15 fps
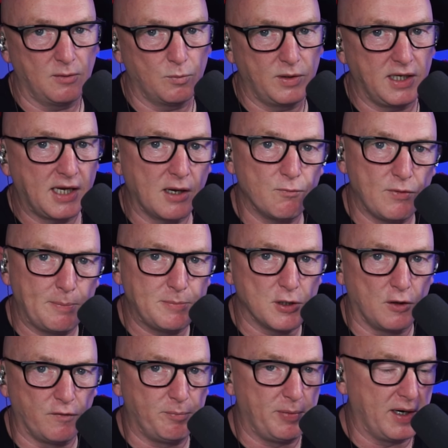when you get ripped
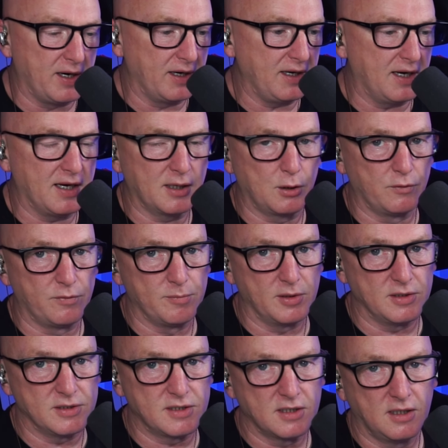off by our
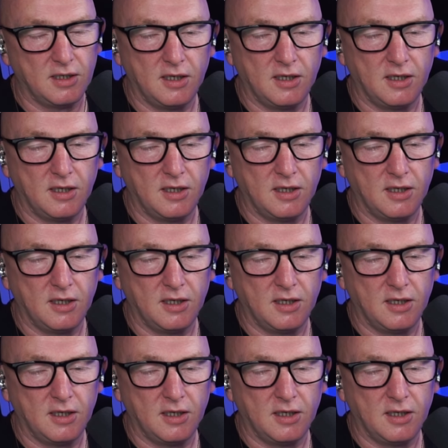government